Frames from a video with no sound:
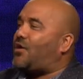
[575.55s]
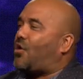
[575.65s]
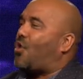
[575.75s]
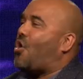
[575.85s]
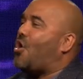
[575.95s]

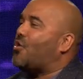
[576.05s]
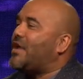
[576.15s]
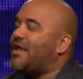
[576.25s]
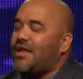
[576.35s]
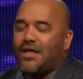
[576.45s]

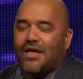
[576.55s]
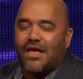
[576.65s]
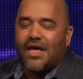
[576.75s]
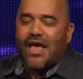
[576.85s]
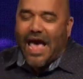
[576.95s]
glory,
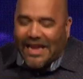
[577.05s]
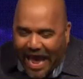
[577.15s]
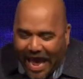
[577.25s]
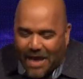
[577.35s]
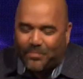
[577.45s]
and
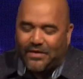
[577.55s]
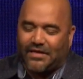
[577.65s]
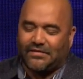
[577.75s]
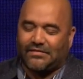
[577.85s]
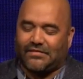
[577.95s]
happiness.